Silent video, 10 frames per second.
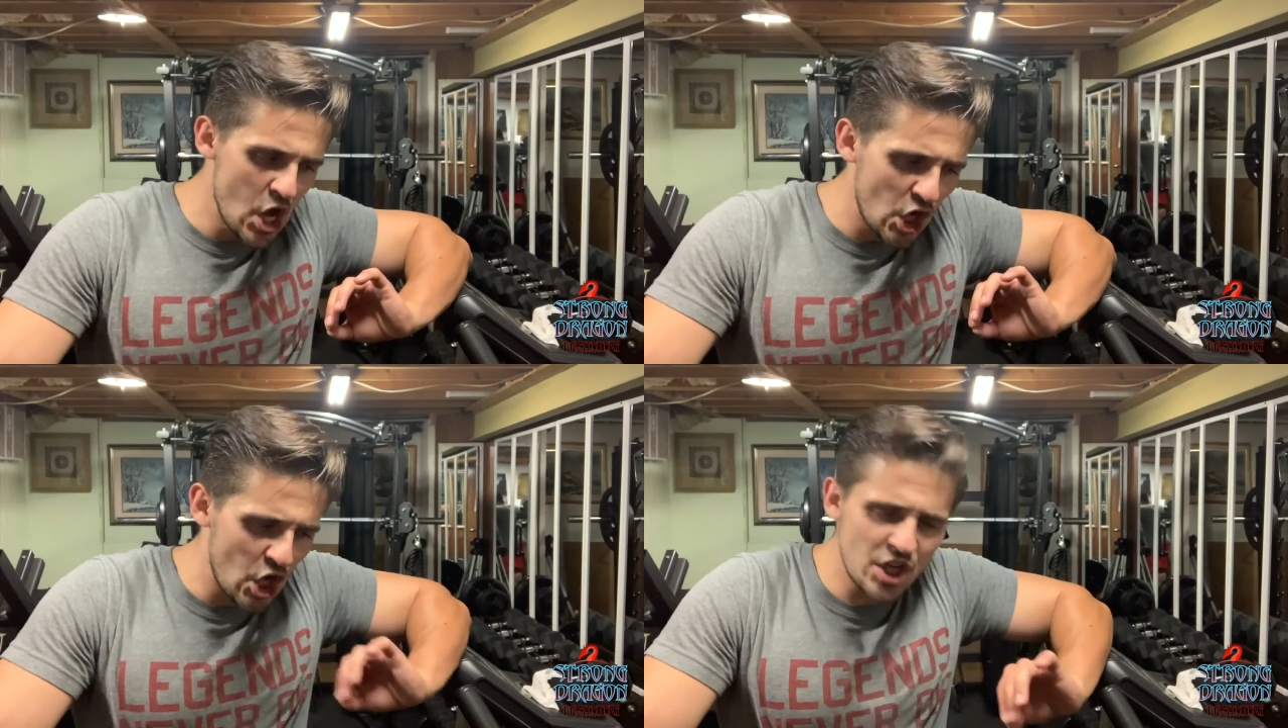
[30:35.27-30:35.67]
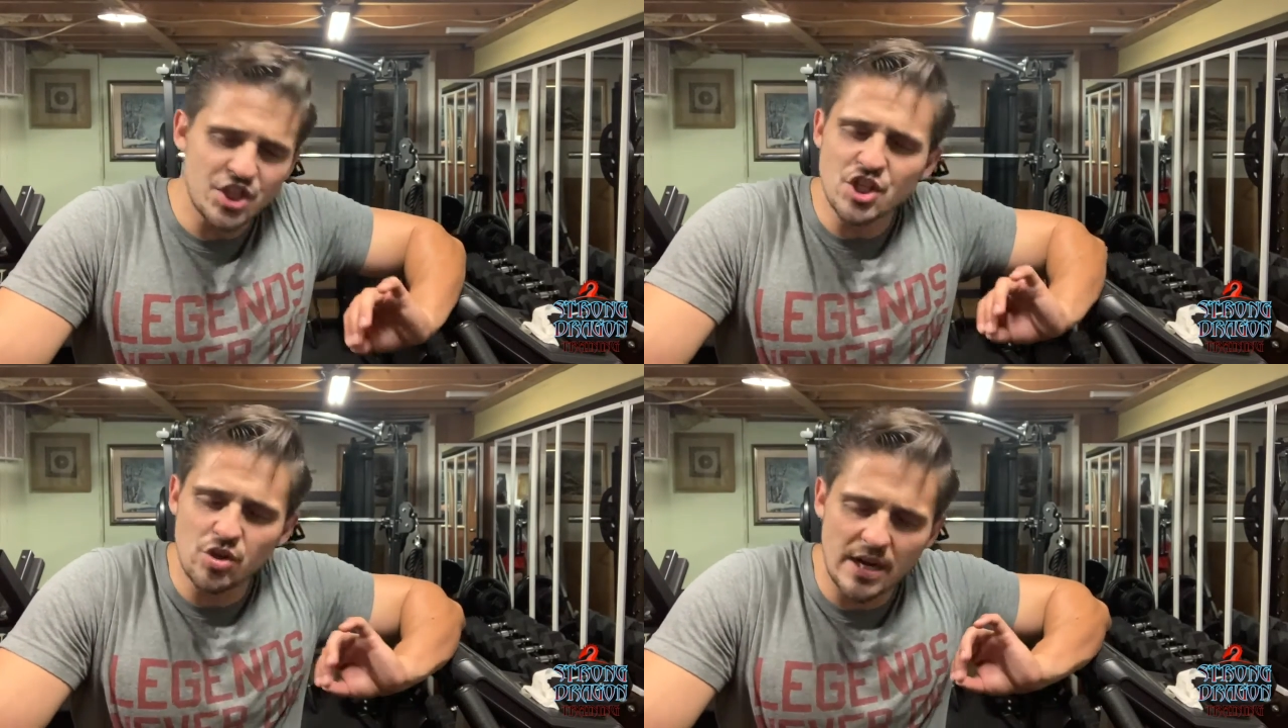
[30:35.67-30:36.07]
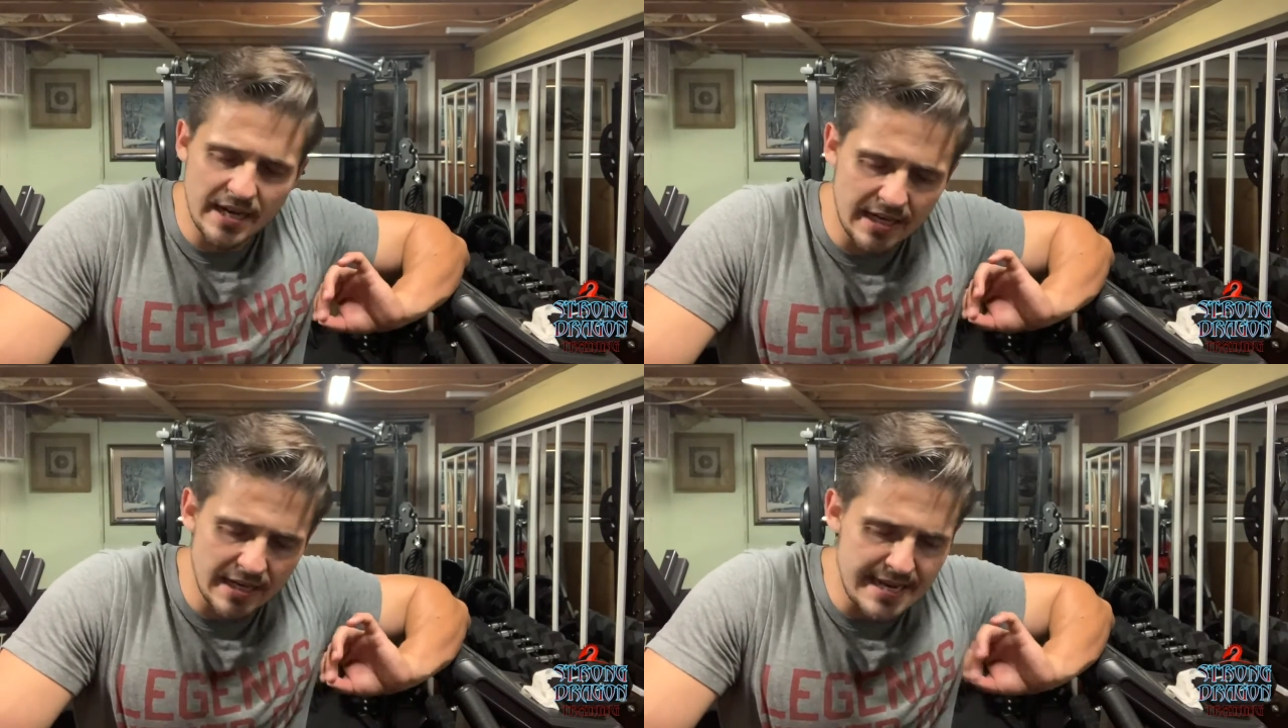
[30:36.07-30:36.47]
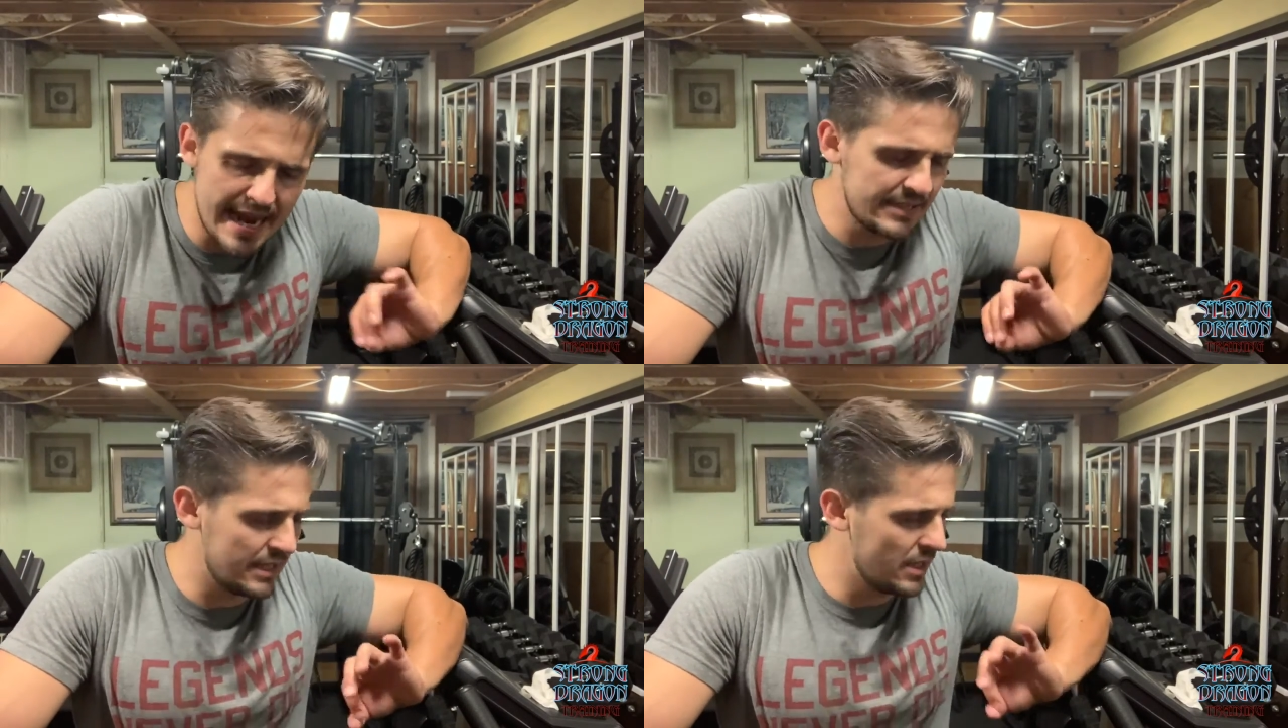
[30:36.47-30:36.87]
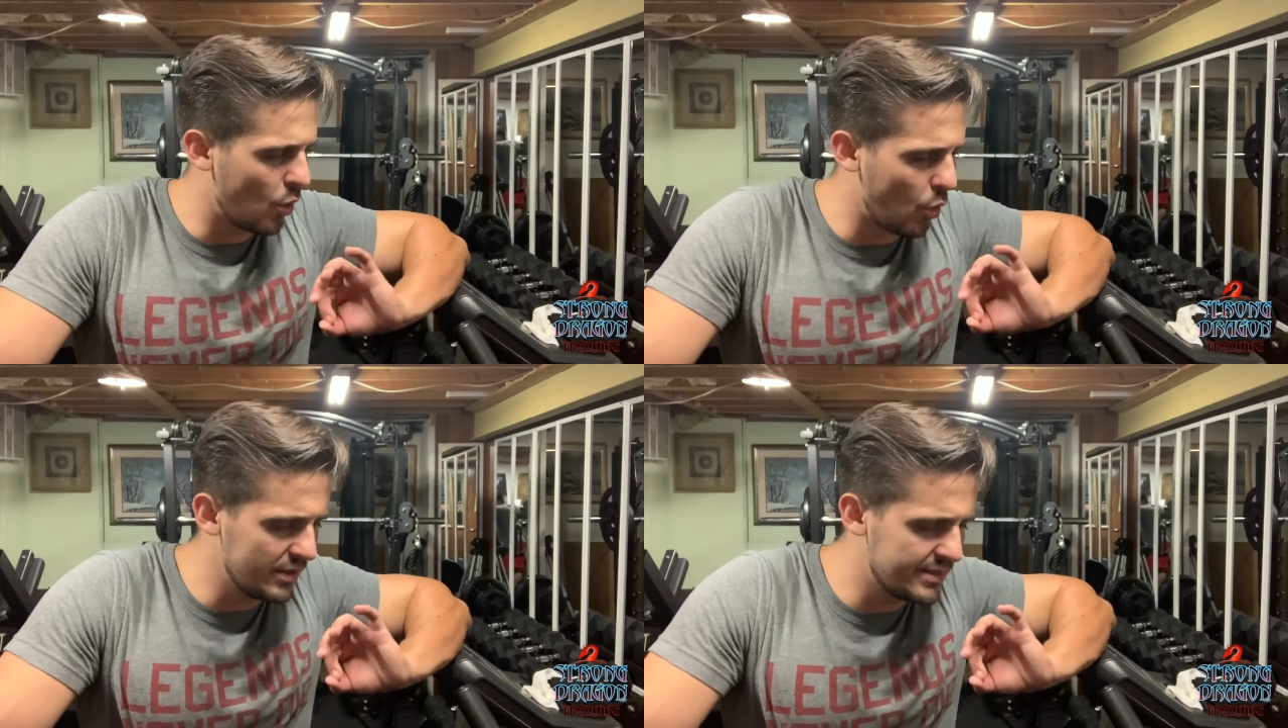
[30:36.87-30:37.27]
concentrated, connected,
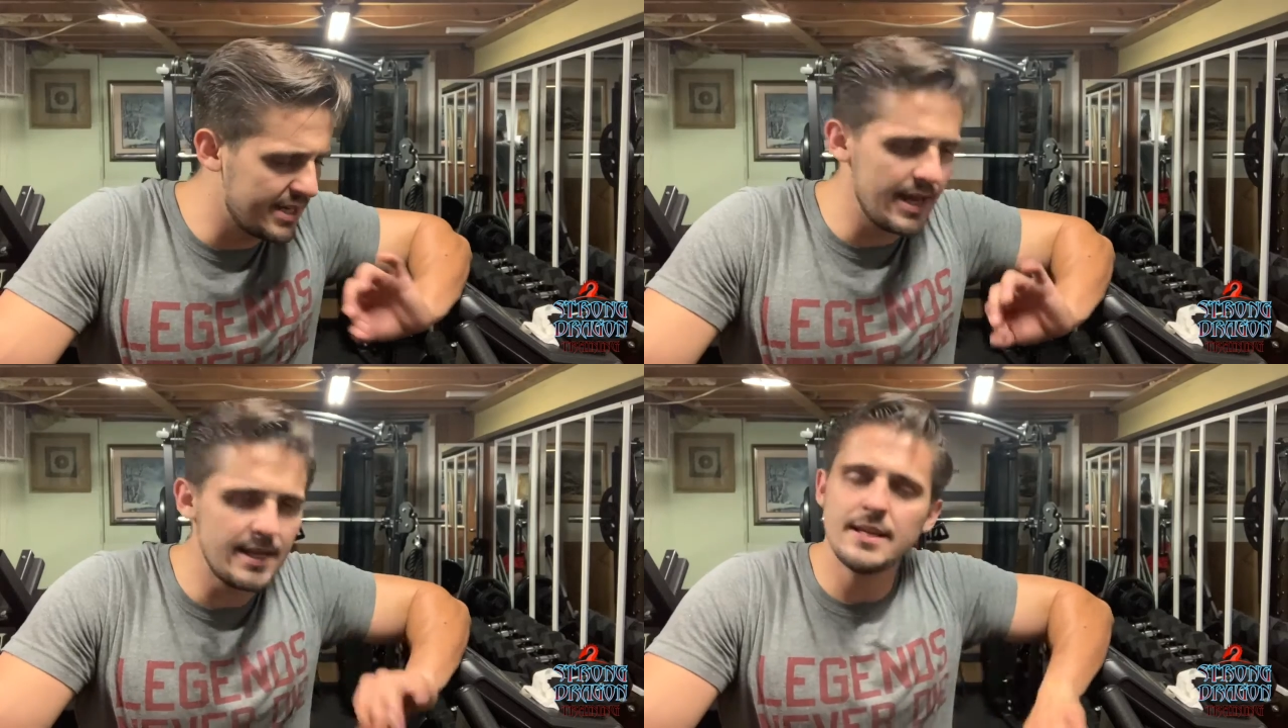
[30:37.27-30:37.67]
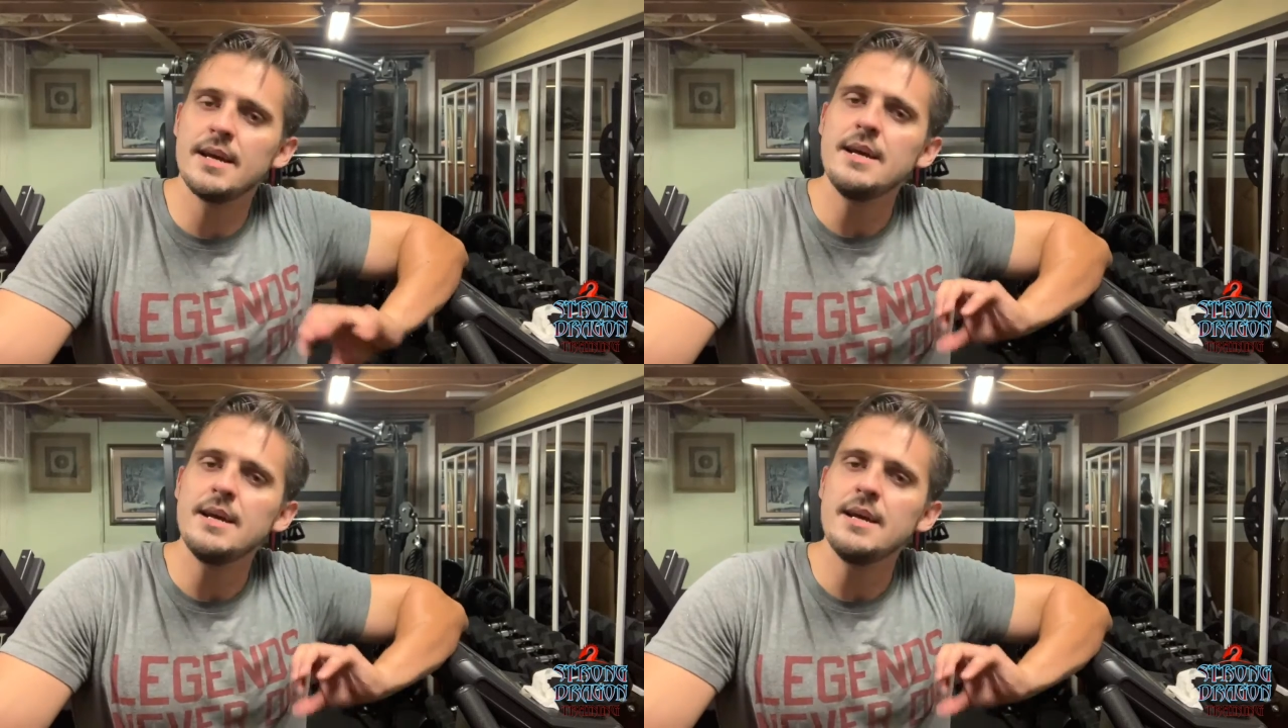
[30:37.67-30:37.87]
core tight.